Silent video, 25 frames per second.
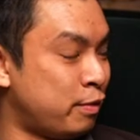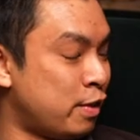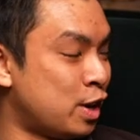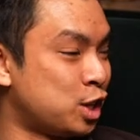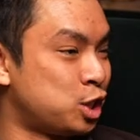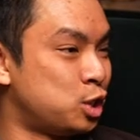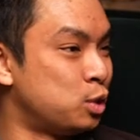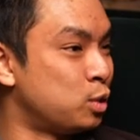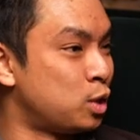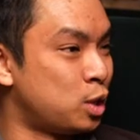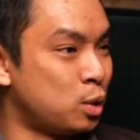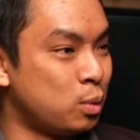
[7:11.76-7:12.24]
a
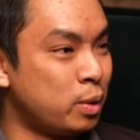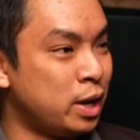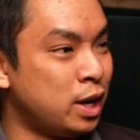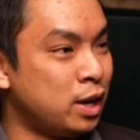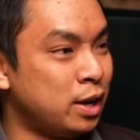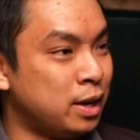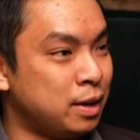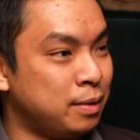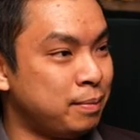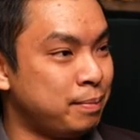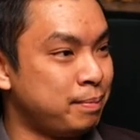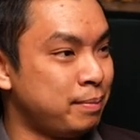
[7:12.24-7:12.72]
professional
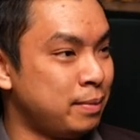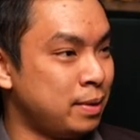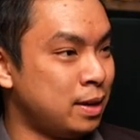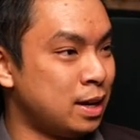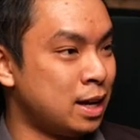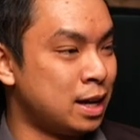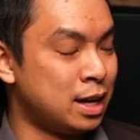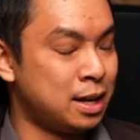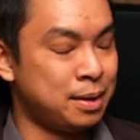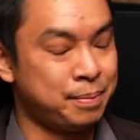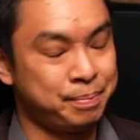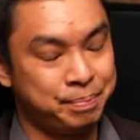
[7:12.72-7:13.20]
career
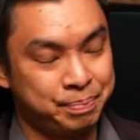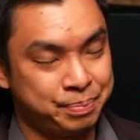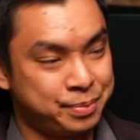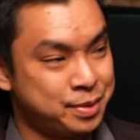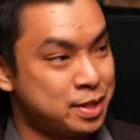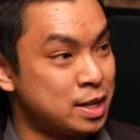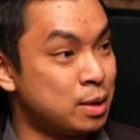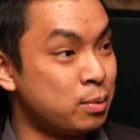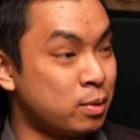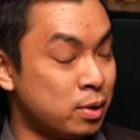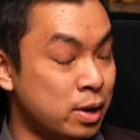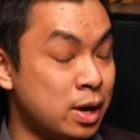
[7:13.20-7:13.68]

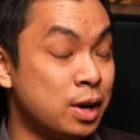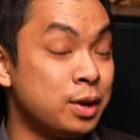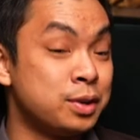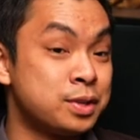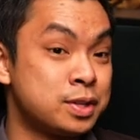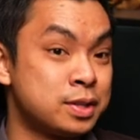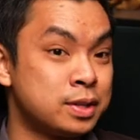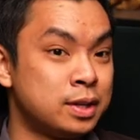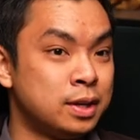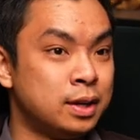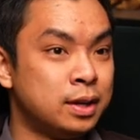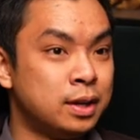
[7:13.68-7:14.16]
um, somewhere
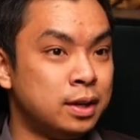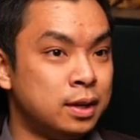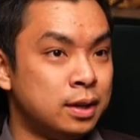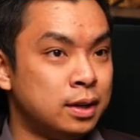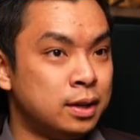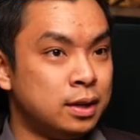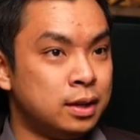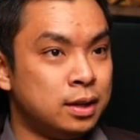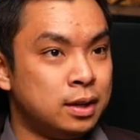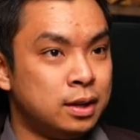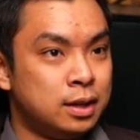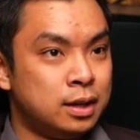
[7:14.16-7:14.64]
else
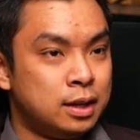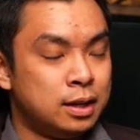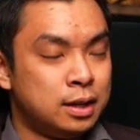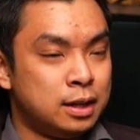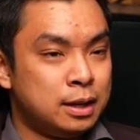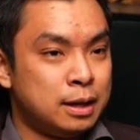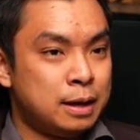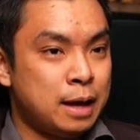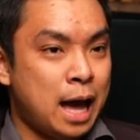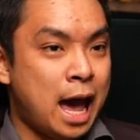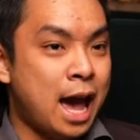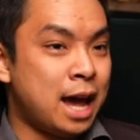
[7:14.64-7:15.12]

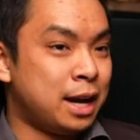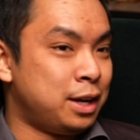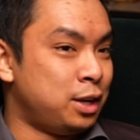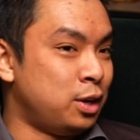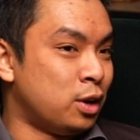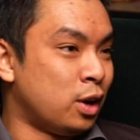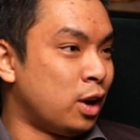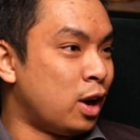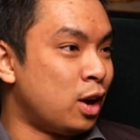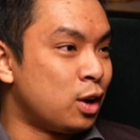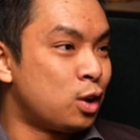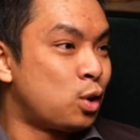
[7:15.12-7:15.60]

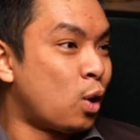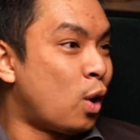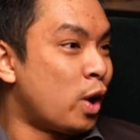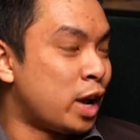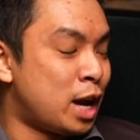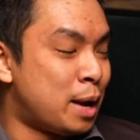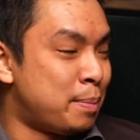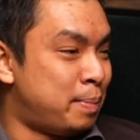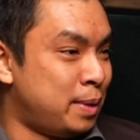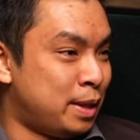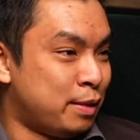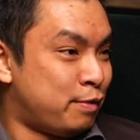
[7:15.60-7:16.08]
and you know,
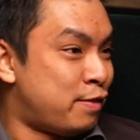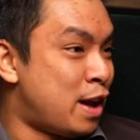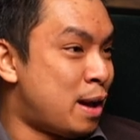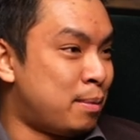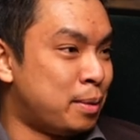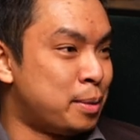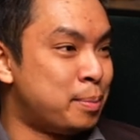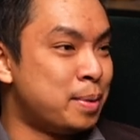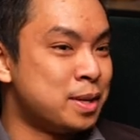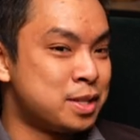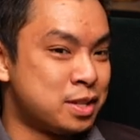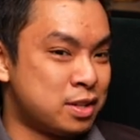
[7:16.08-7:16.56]
growing up in the
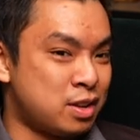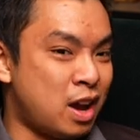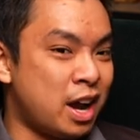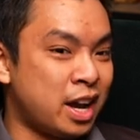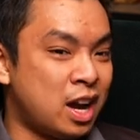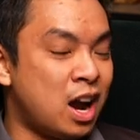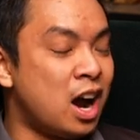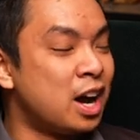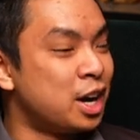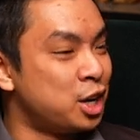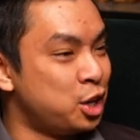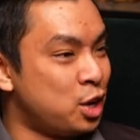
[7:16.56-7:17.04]
family business,
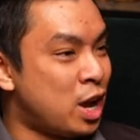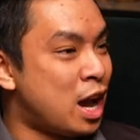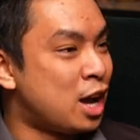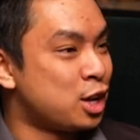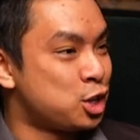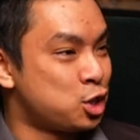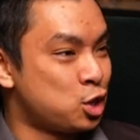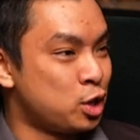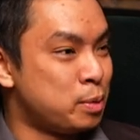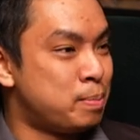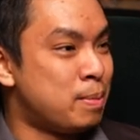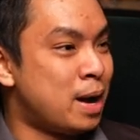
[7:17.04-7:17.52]
I kind of knew
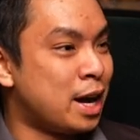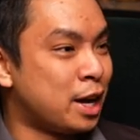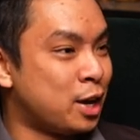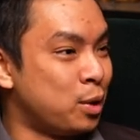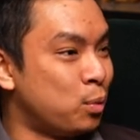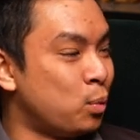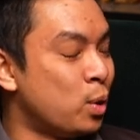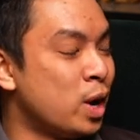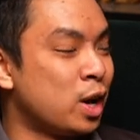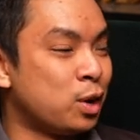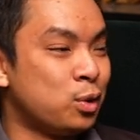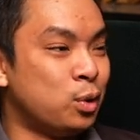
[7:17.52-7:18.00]
how a
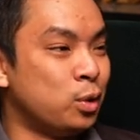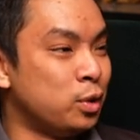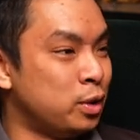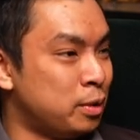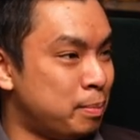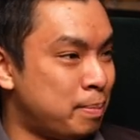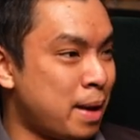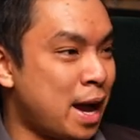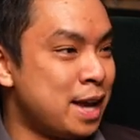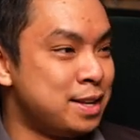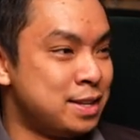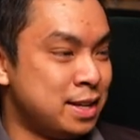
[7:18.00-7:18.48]
supermarket worked.
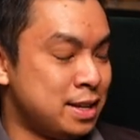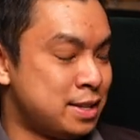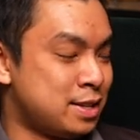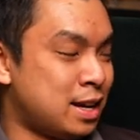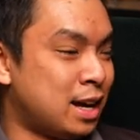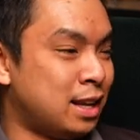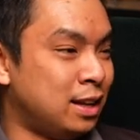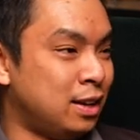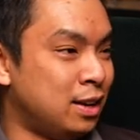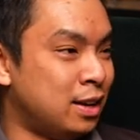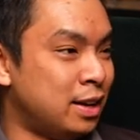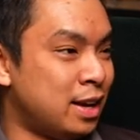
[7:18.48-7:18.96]
All the
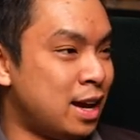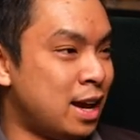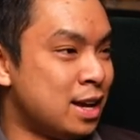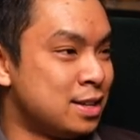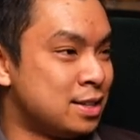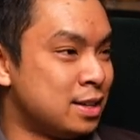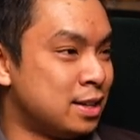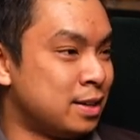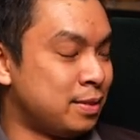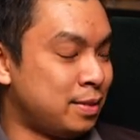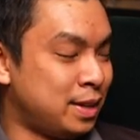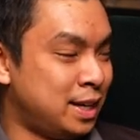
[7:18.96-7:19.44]
basics I learned
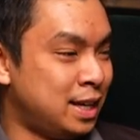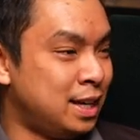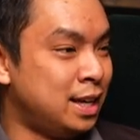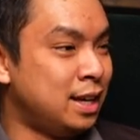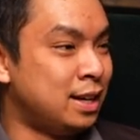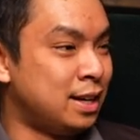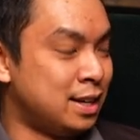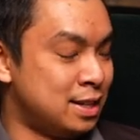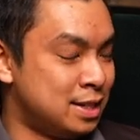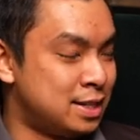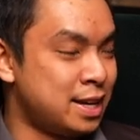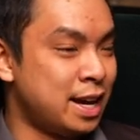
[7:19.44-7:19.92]
as a
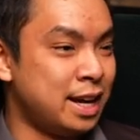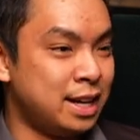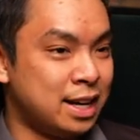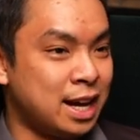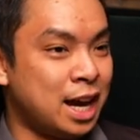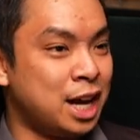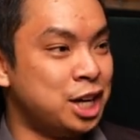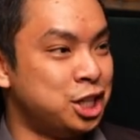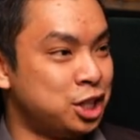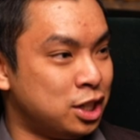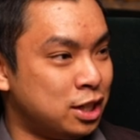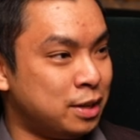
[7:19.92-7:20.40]
kid and
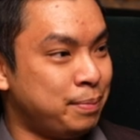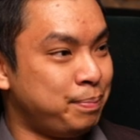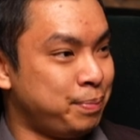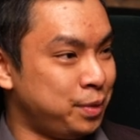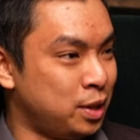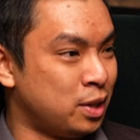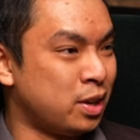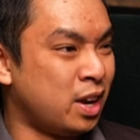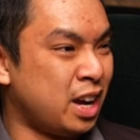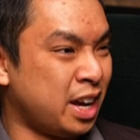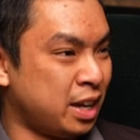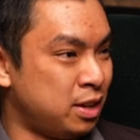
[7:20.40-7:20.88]
teenager,
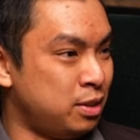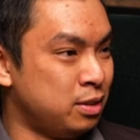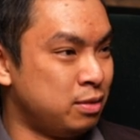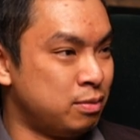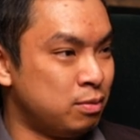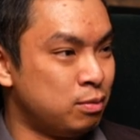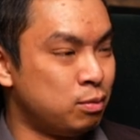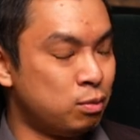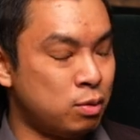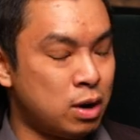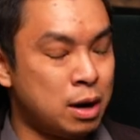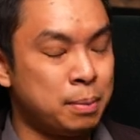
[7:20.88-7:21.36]
you know, I
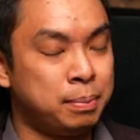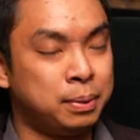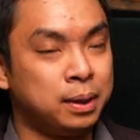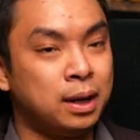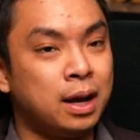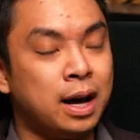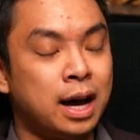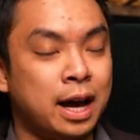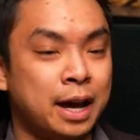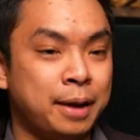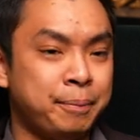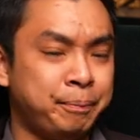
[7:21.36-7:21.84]
could
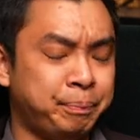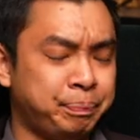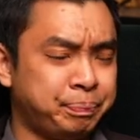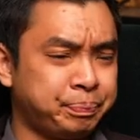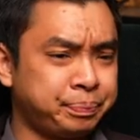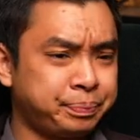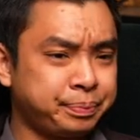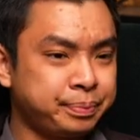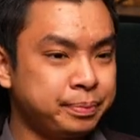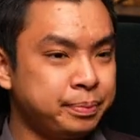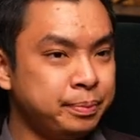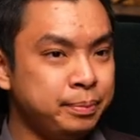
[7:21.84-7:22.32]
apply.
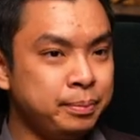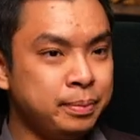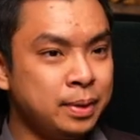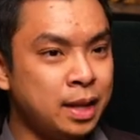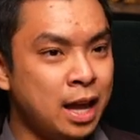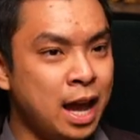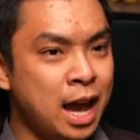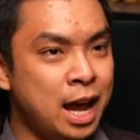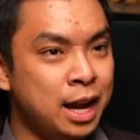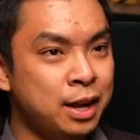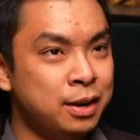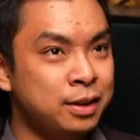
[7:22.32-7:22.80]

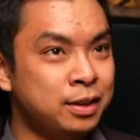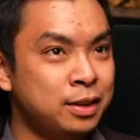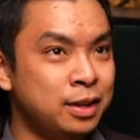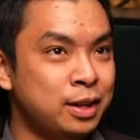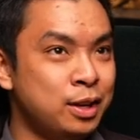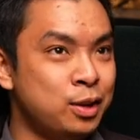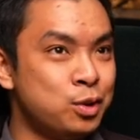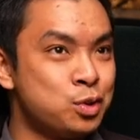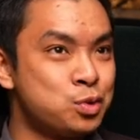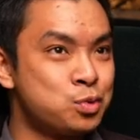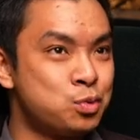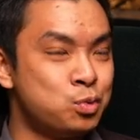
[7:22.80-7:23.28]

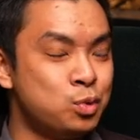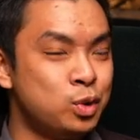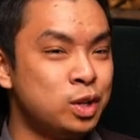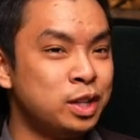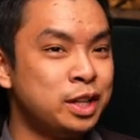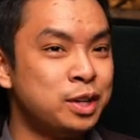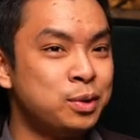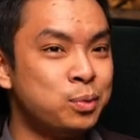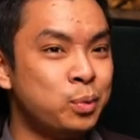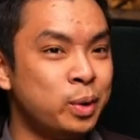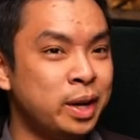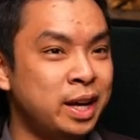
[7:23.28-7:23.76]
And it was
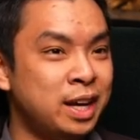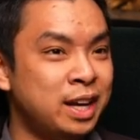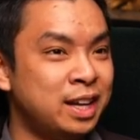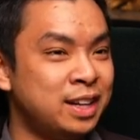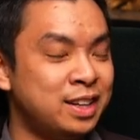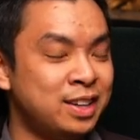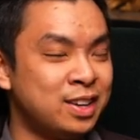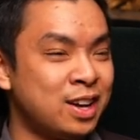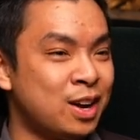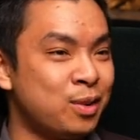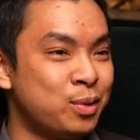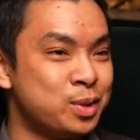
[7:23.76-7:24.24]
really
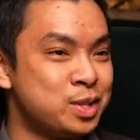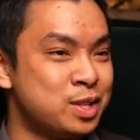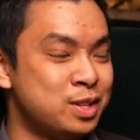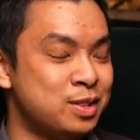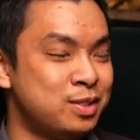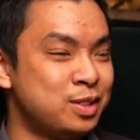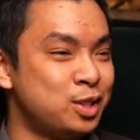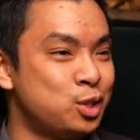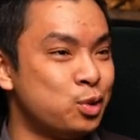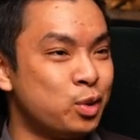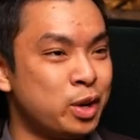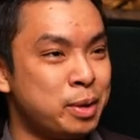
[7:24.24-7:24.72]
weird. You know, I
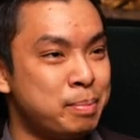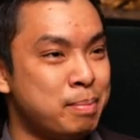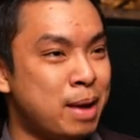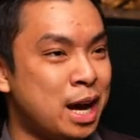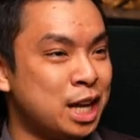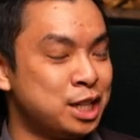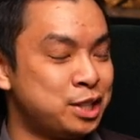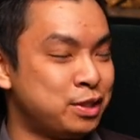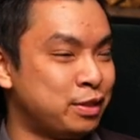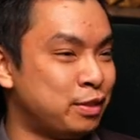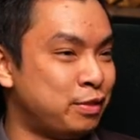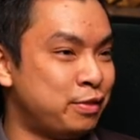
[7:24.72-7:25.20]
wasn't doing
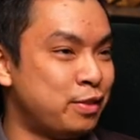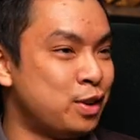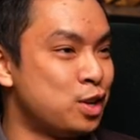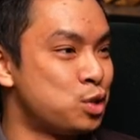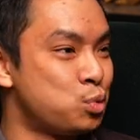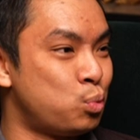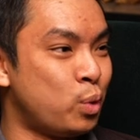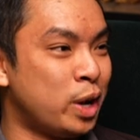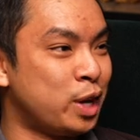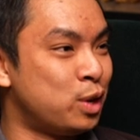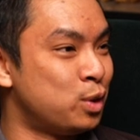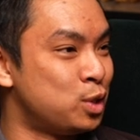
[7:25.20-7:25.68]
much for the
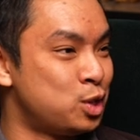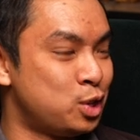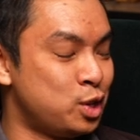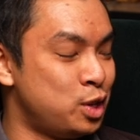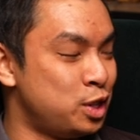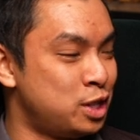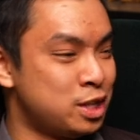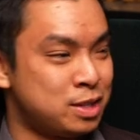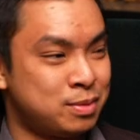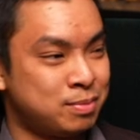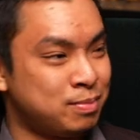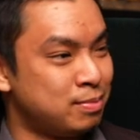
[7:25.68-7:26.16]
first week or
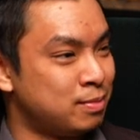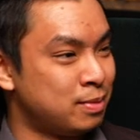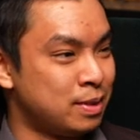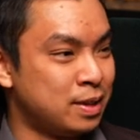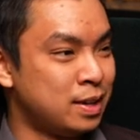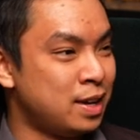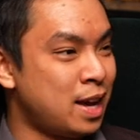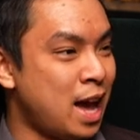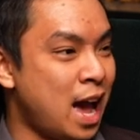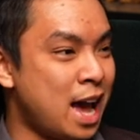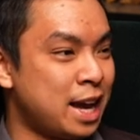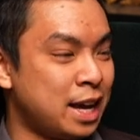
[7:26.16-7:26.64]
two, just
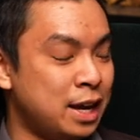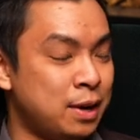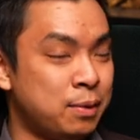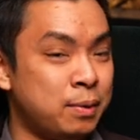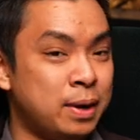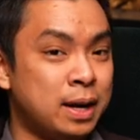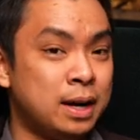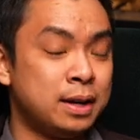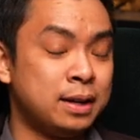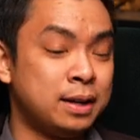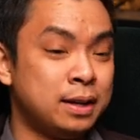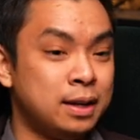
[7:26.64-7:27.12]

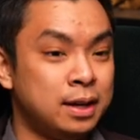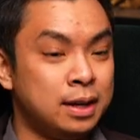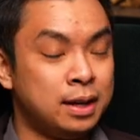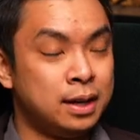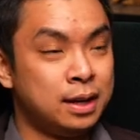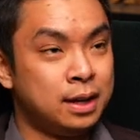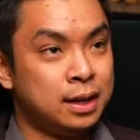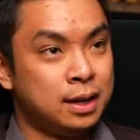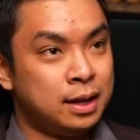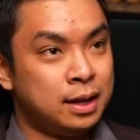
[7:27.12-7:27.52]
hanging around.